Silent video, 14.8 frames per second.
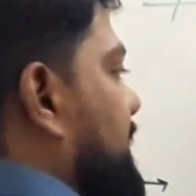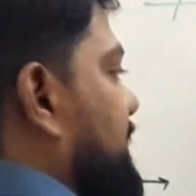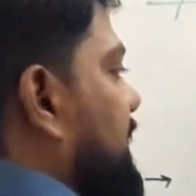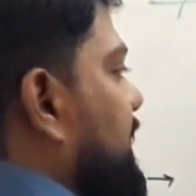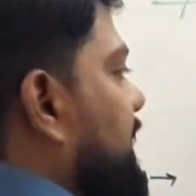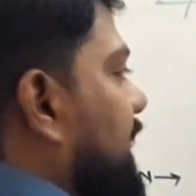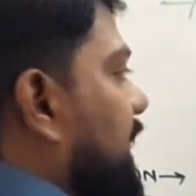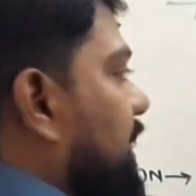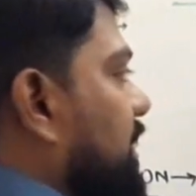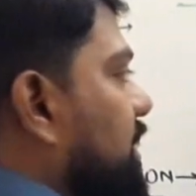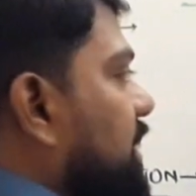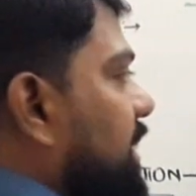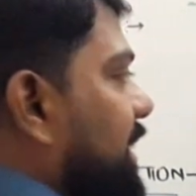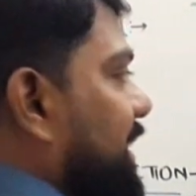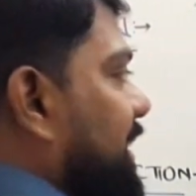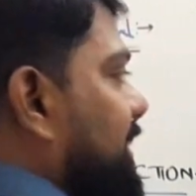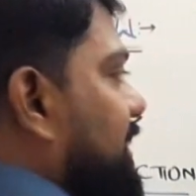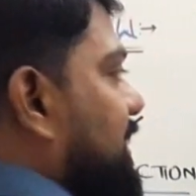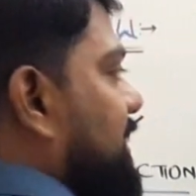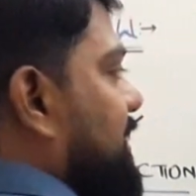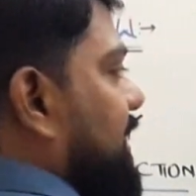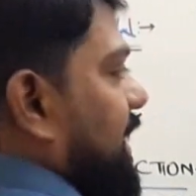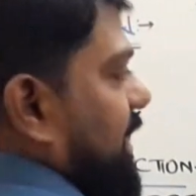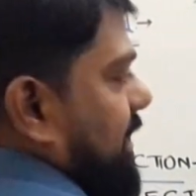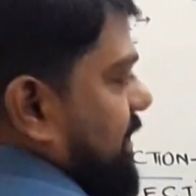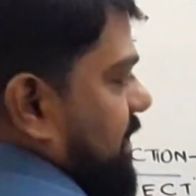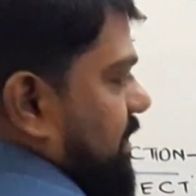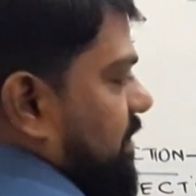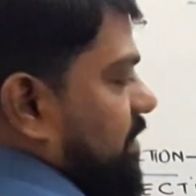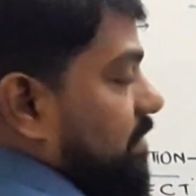see that in this
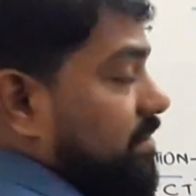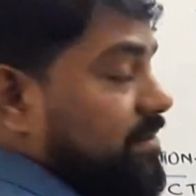case,